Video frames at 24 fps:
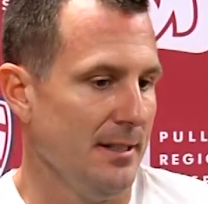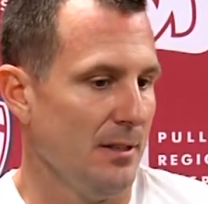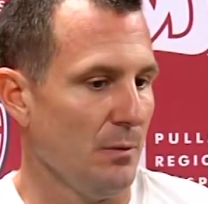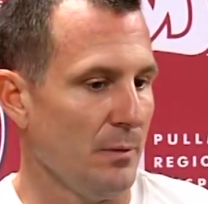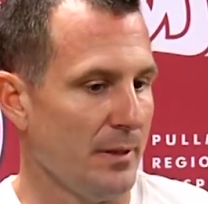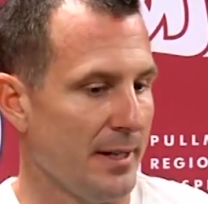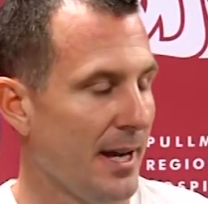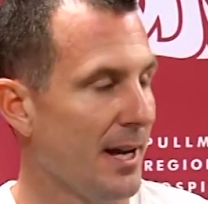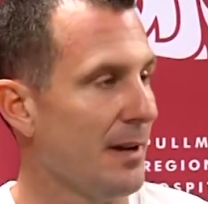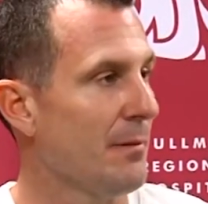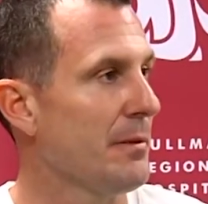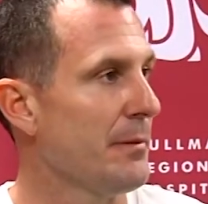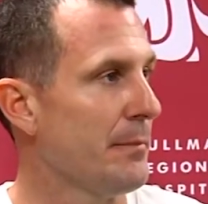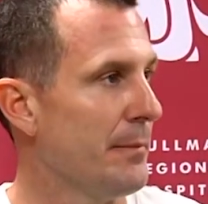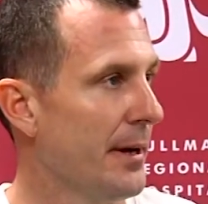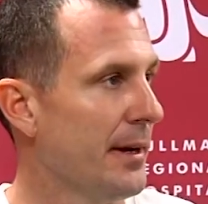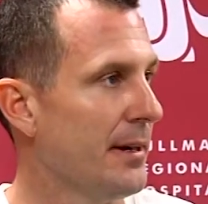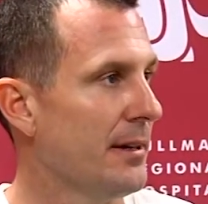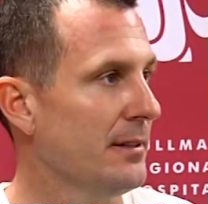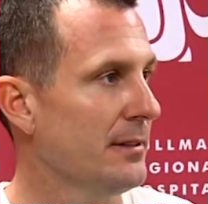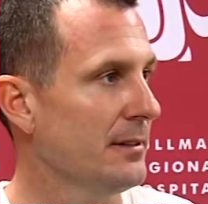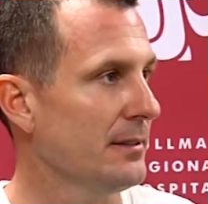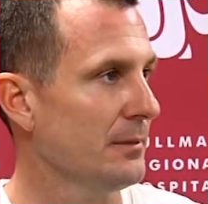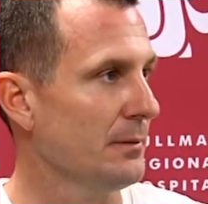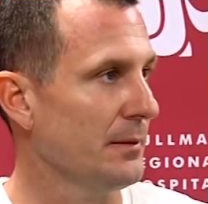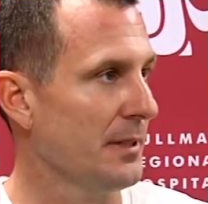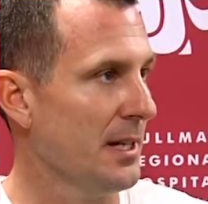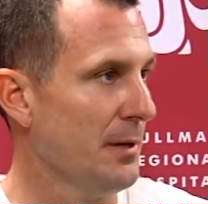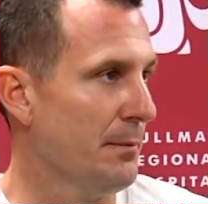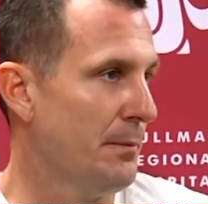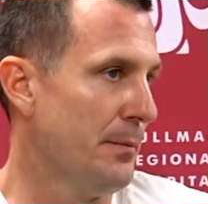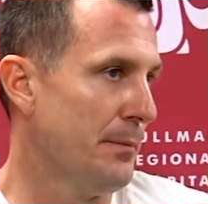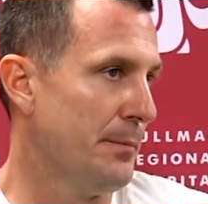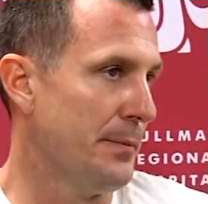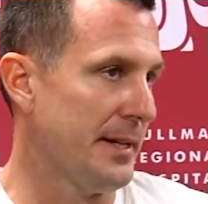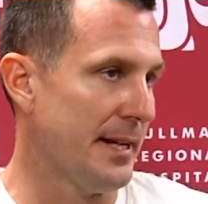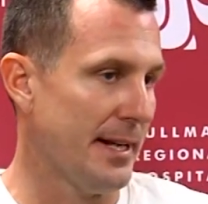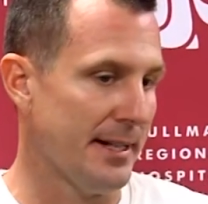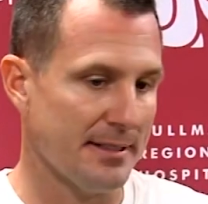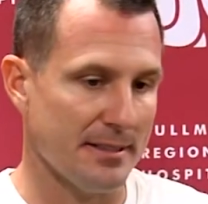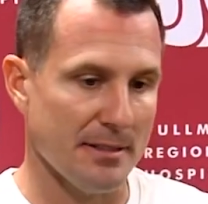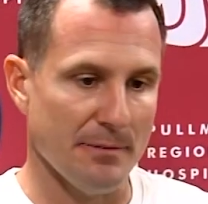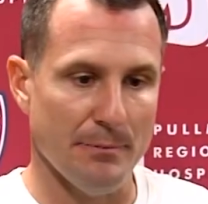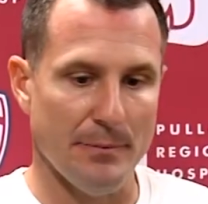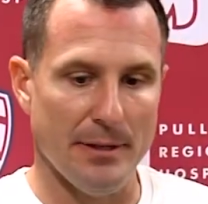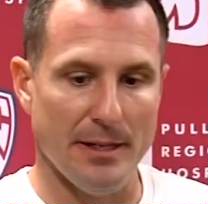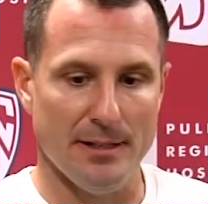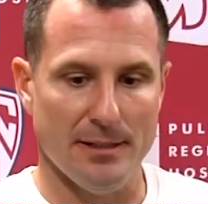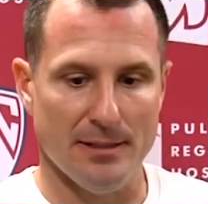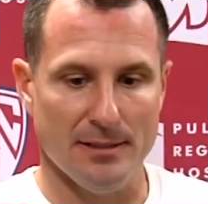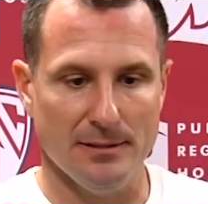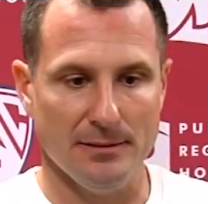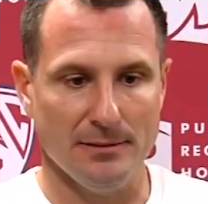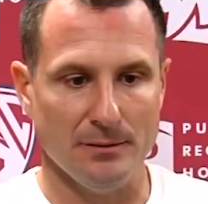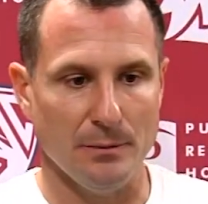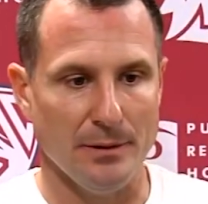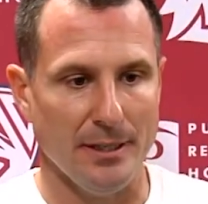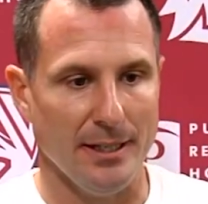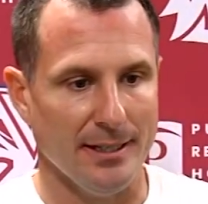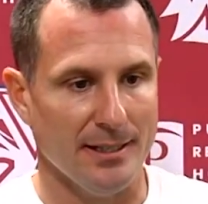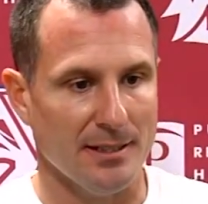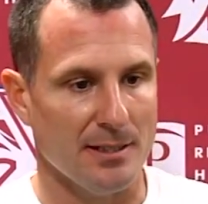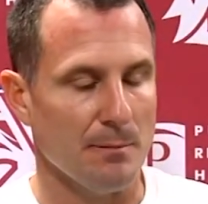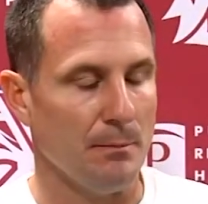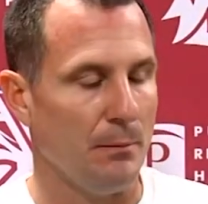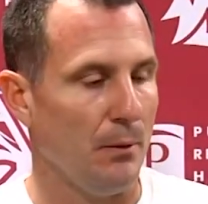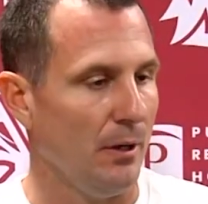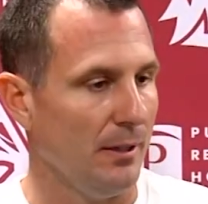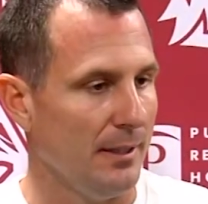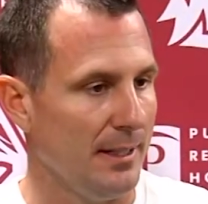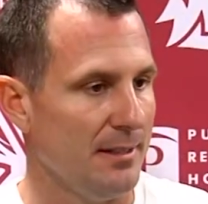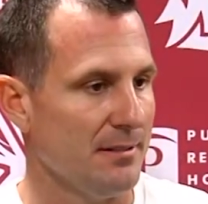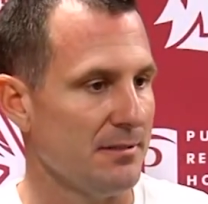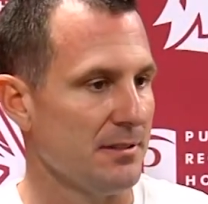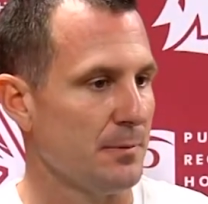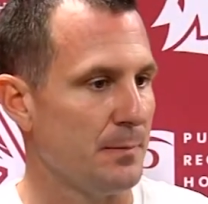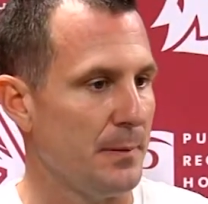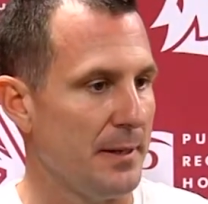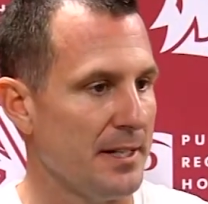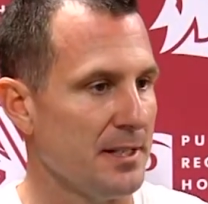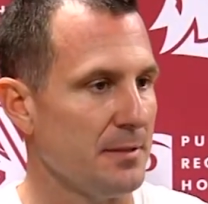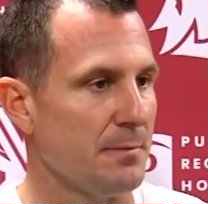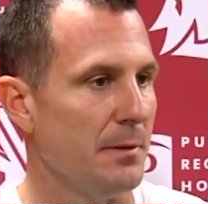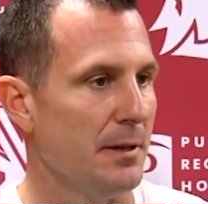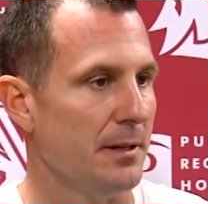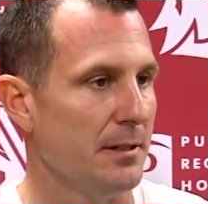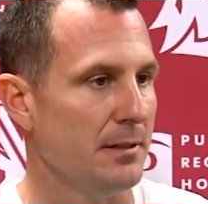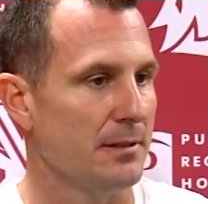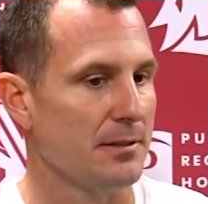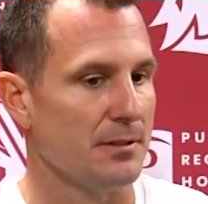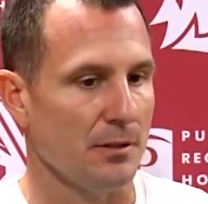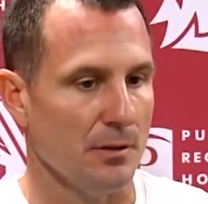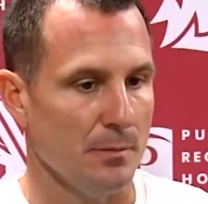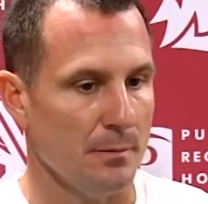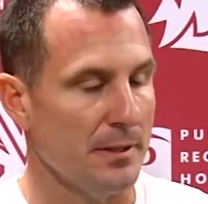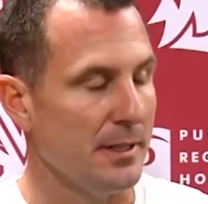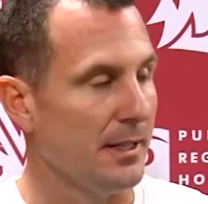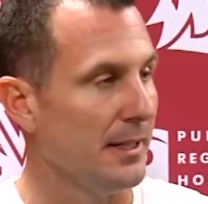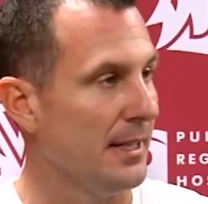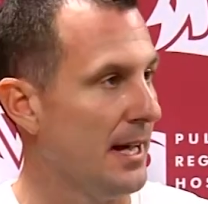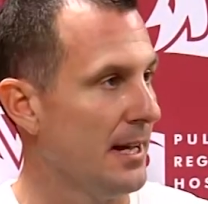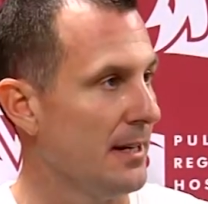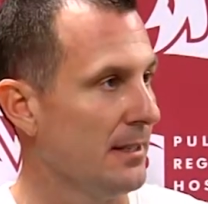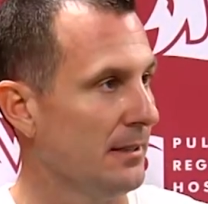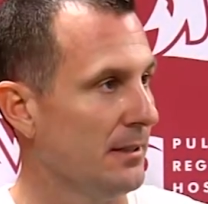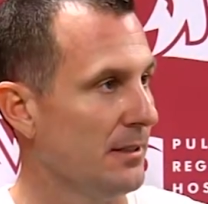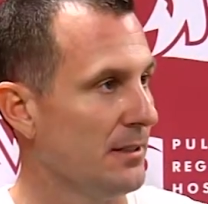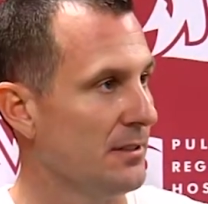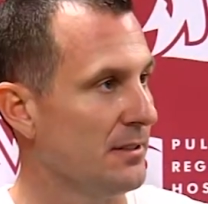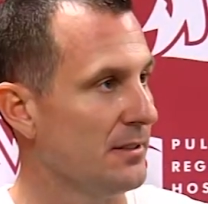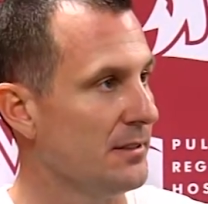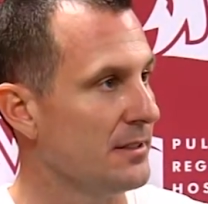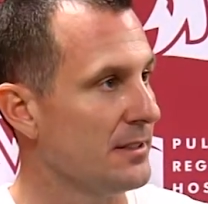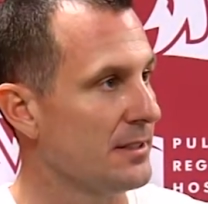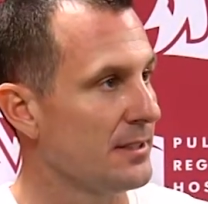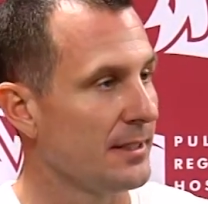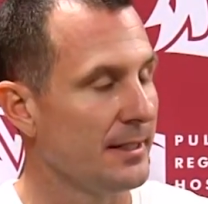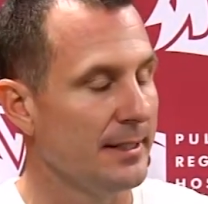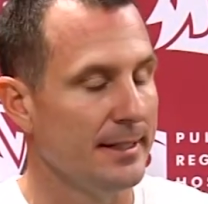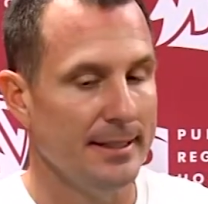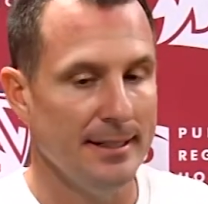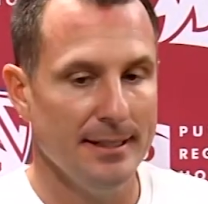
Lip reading: We got to be better. We got to protect him better. We got to get the ball out in space better. So there'll be a lot of learns.